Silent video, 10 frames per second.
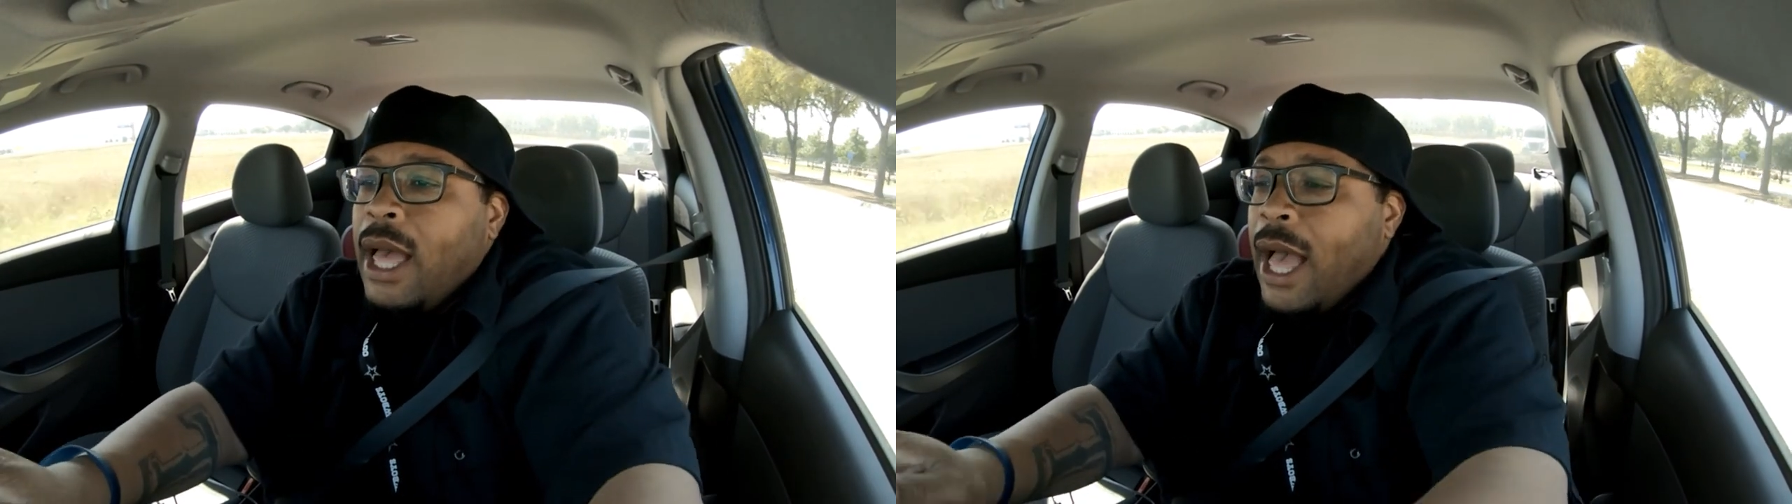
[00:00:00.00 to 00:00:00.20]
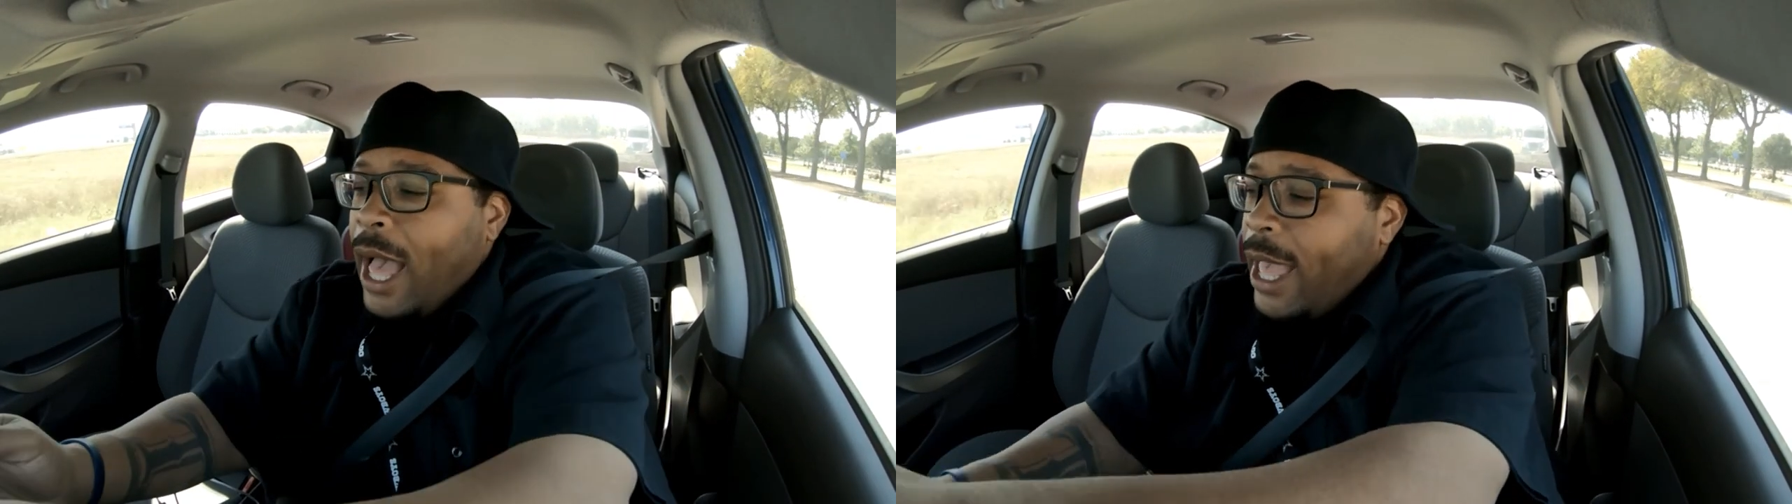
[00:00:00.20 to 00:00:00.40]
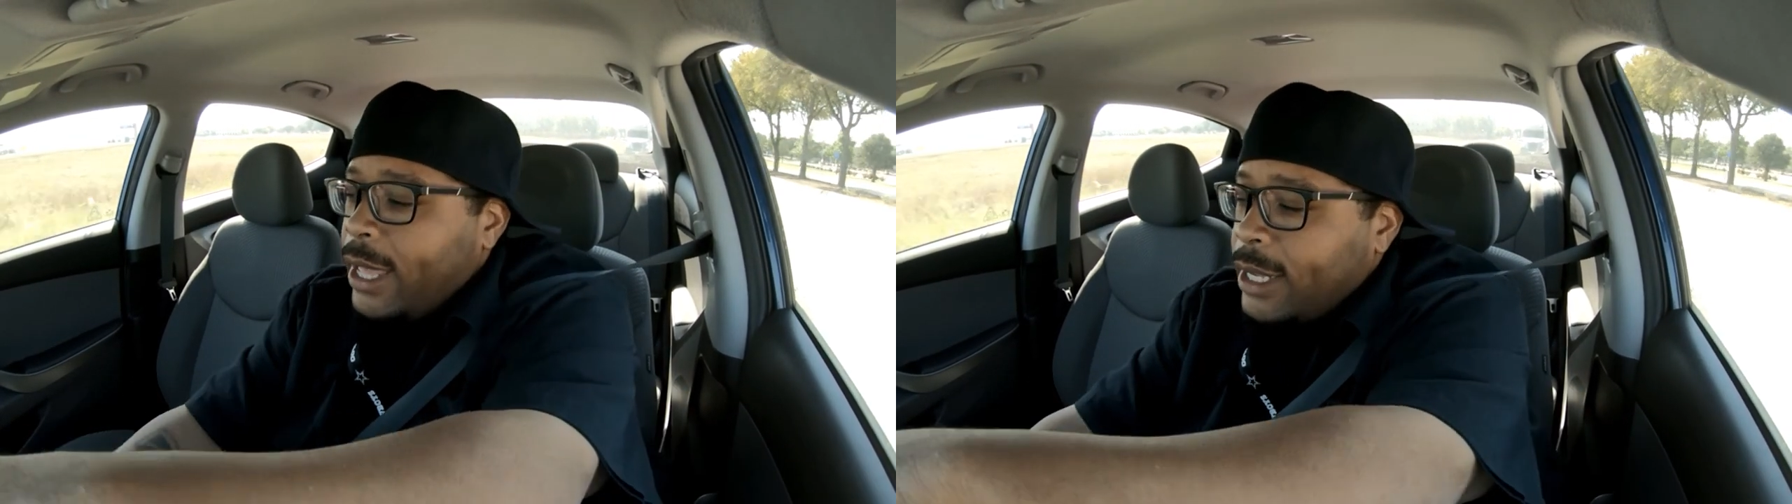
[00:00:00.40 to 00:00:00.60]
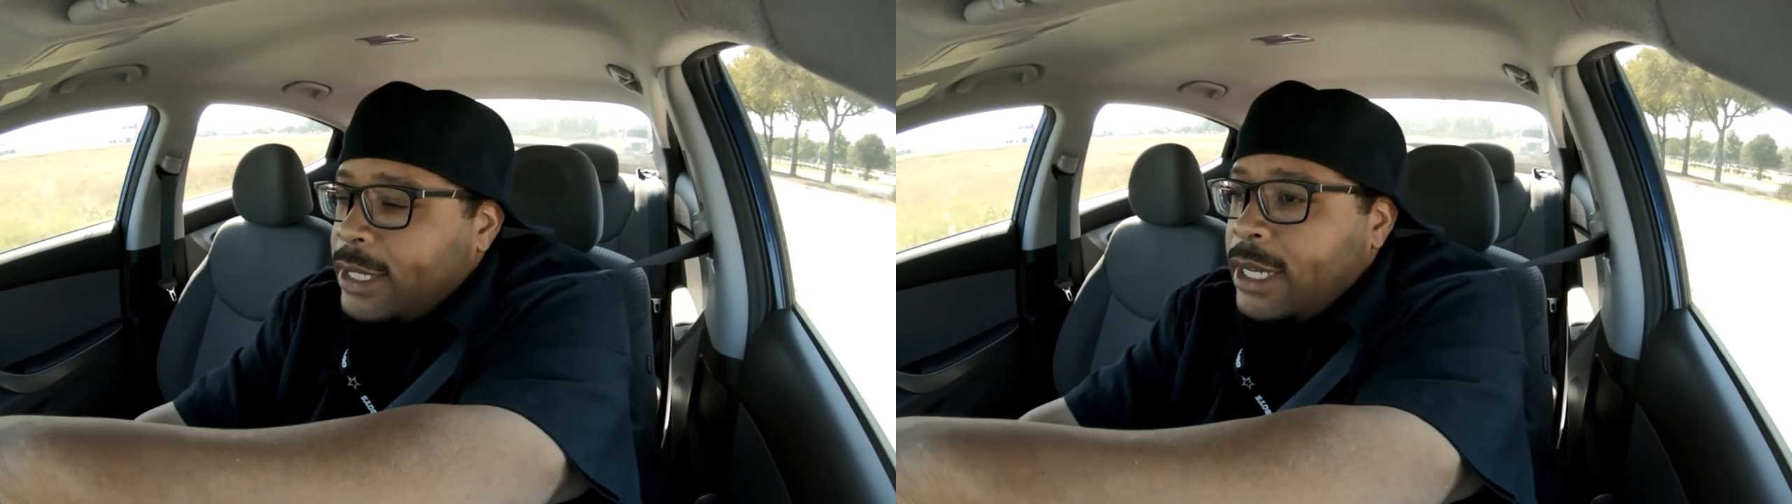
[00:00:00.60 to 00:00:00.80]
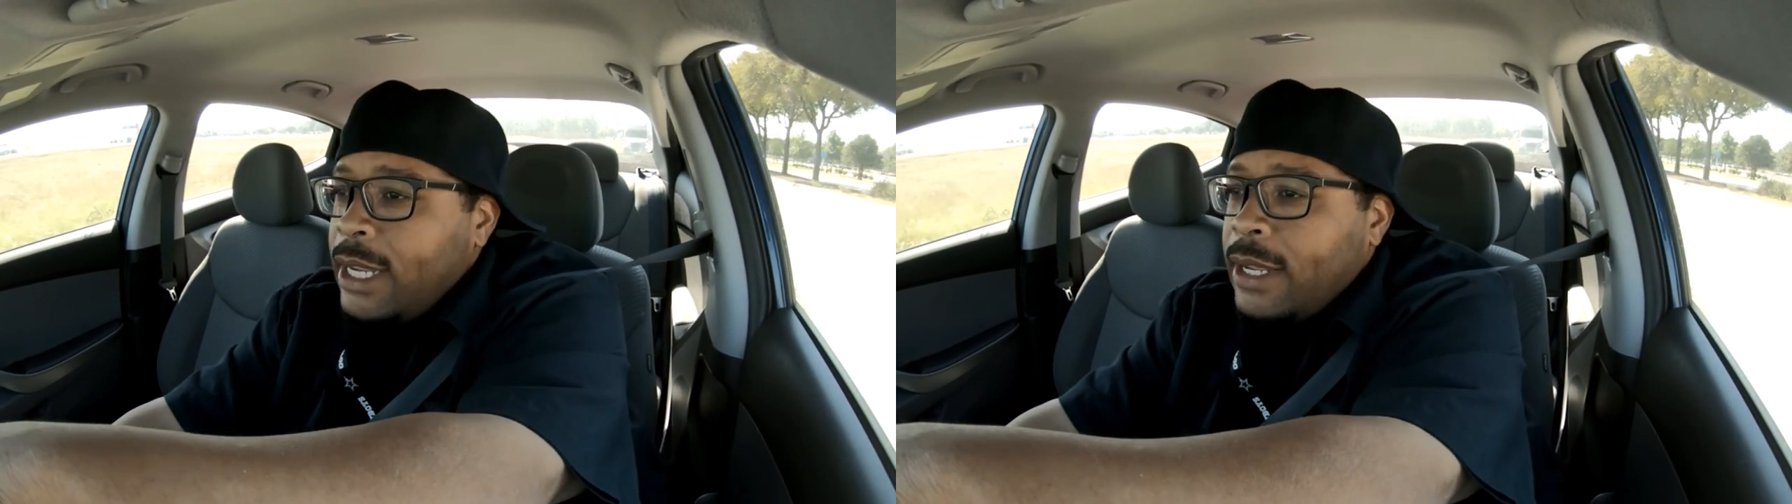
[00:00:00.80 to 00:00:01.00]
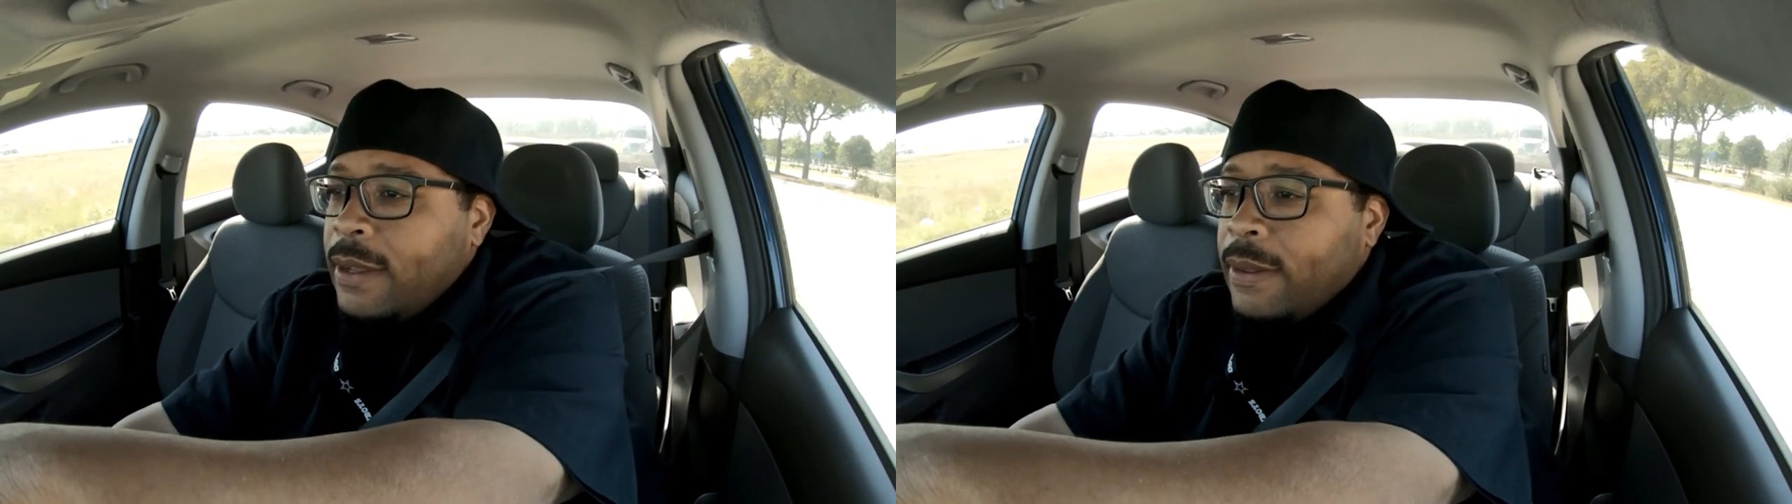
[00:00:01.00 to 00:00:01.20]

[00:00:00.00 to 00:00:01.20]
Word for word: Hello. Hi, Hunty.